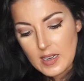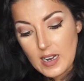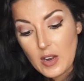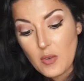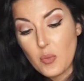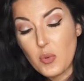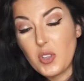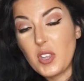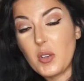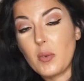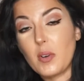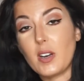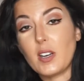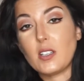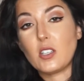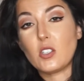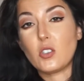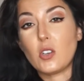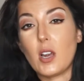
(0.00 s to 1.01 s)
I really
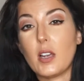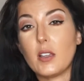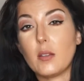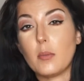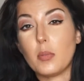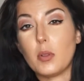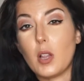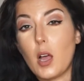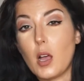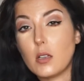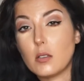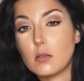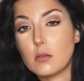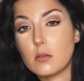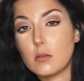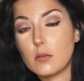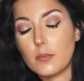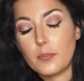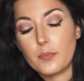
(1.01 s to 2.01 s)
wanted to try the Plus.